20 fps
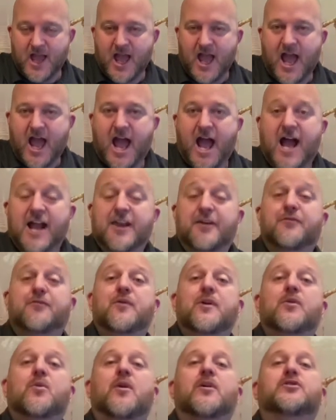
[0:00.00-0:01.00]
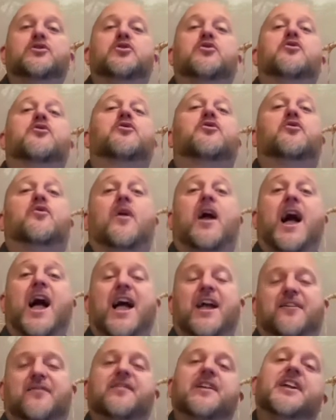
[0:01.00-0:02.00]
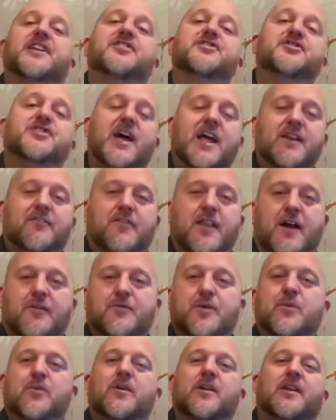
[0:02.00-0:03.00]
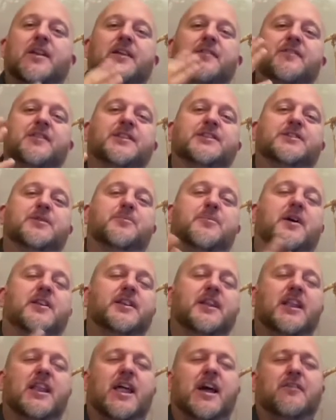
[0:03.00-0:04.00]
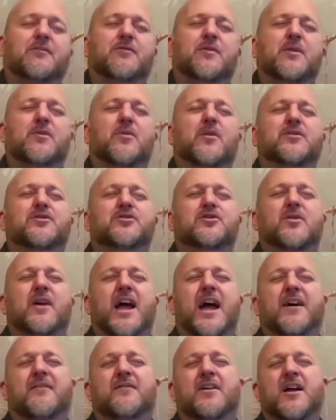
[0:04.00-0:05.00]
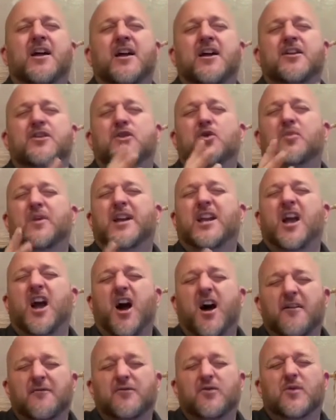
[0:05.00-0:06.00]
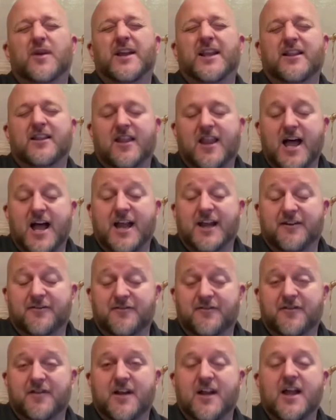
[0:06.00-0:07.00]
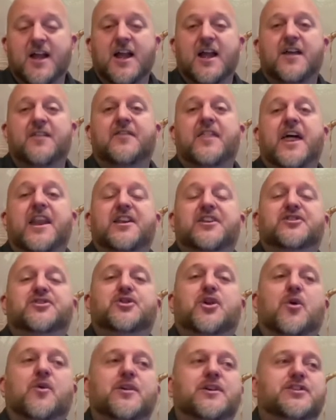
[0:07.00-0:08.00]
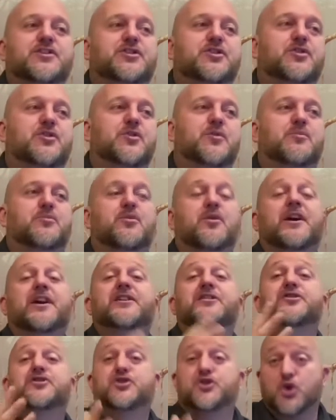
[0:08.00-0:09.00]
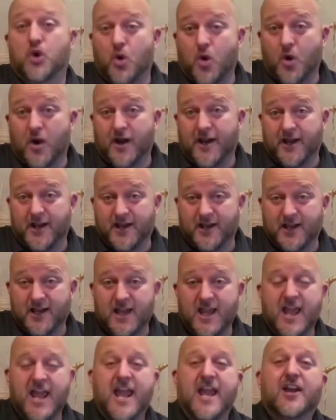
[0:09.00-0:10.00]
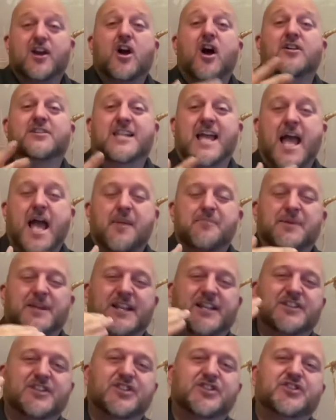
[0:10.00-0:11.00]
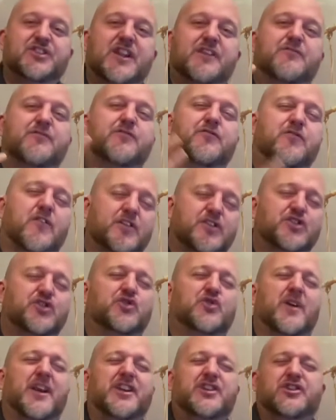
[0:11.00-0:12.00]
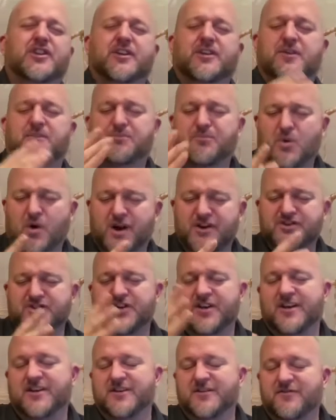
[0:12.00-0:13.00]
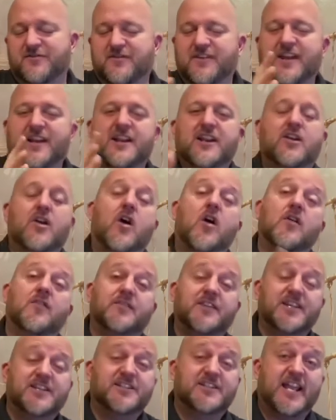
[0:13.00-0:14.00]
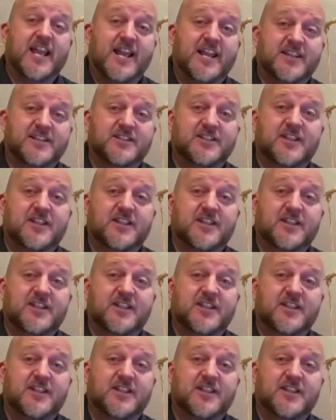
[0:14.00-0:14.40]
And if we want to thrive inside of life, we want to live this abundant life, we want to have the recovery life that is going to bring joy and cause happiness instead of frustration, depression, and defeat, and all of these things,